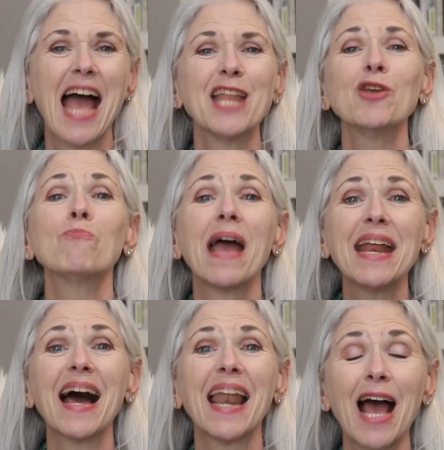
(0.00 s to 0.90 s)
And you
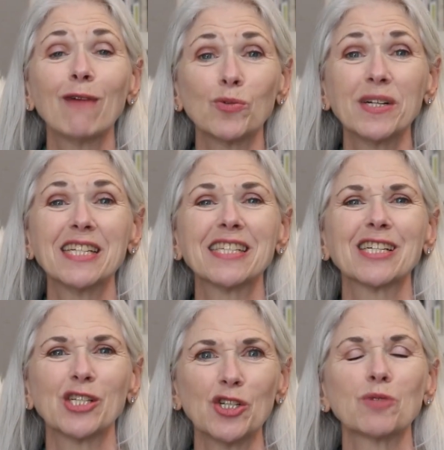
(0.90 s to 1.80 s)
may not have
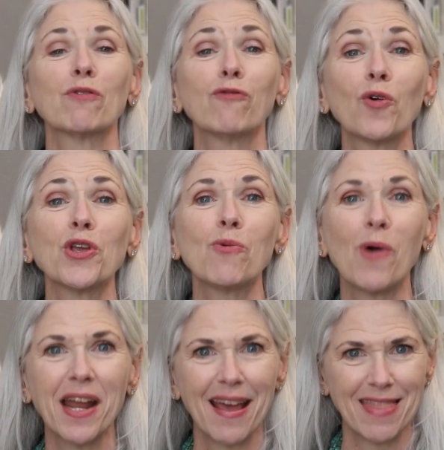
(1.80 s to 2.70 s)
26 years before you
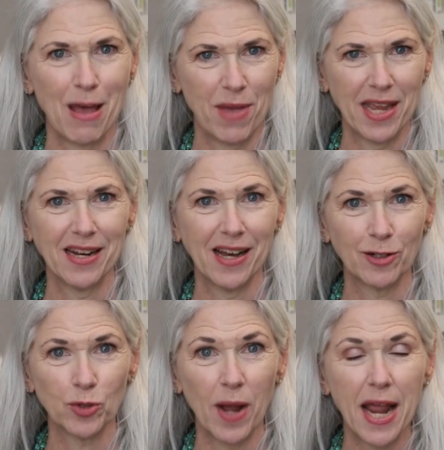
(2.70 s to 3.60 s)
want to get that million
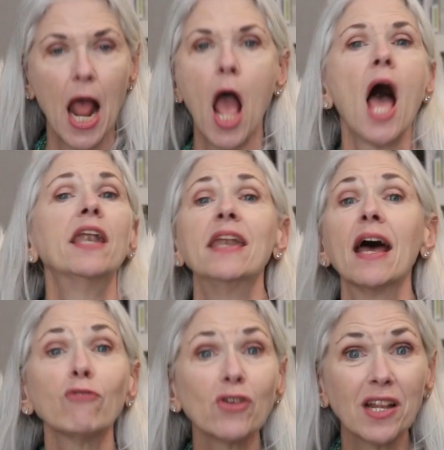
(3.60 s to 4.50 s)
dollars, right?
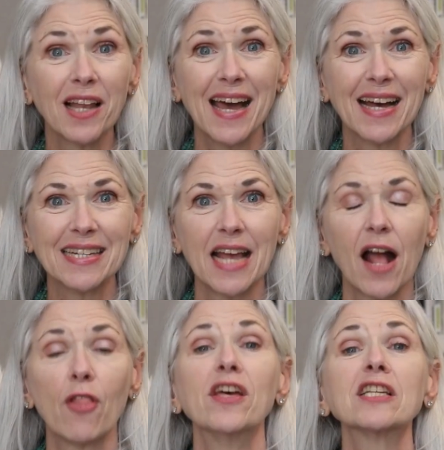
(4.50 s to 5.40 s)
Nevertheless,
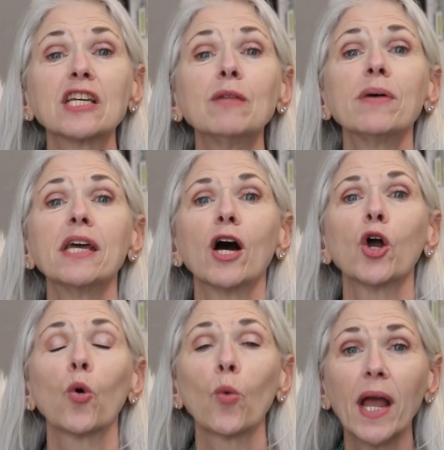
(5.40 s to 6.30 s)
this can be a
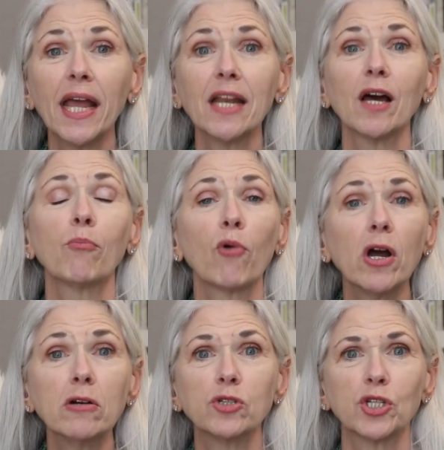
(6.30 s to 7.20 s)
great
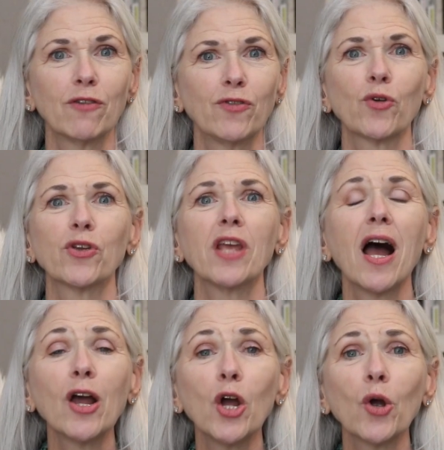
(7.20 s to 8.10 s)
approach if you're
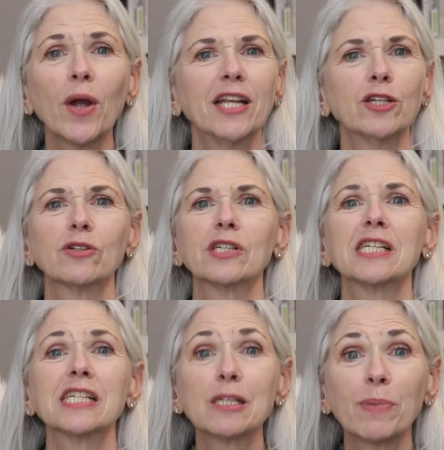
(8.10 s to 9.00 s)
younger and you're
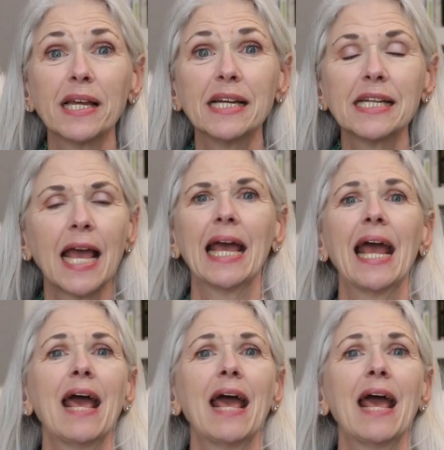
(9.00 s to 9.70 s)
disciplined.